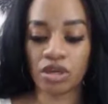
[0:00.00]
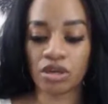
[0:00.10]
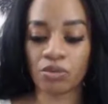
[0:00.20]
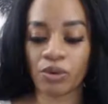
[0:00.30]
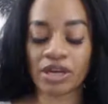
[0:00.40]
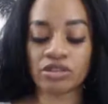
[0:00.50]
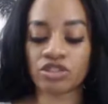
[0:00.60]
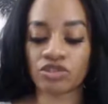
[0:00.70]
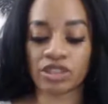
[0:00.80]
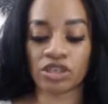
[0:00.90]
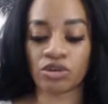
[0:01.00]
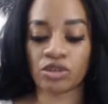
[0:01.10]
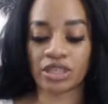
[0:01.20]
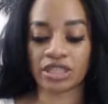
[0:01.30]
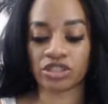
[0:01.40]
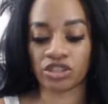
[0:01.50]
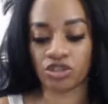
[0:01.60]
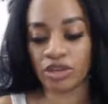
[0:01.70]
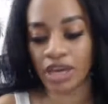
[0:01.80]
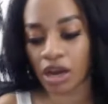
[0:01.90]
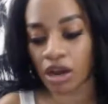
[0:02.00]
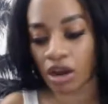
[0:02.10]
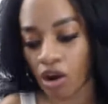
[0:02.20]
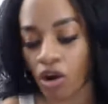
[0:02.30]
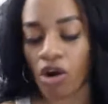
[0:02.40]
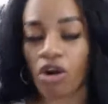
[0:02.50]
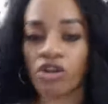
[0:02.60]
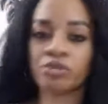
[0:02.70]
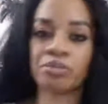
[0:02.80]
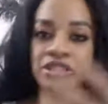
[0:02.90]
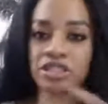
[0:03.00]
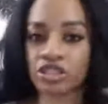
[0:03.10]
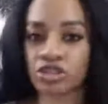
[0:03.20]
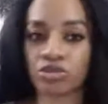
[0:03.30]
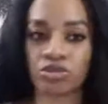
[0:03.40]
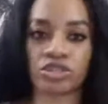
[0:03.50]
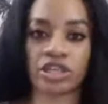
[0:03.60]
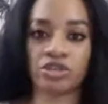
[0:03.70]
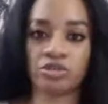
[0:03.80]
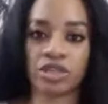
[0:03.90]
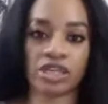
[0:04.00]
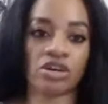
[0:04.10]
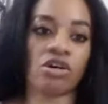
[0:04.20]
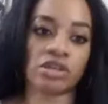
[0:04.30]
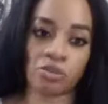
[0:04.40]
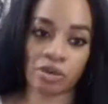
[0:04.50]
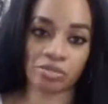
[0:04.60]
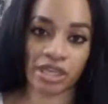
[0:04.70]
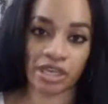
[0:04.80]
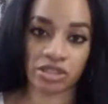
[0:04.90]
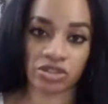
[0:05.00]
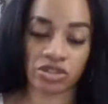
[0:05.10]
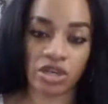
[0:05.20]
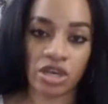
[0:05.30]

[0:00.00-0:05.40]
what else is really cool is you got all the business tools that you need all in one place.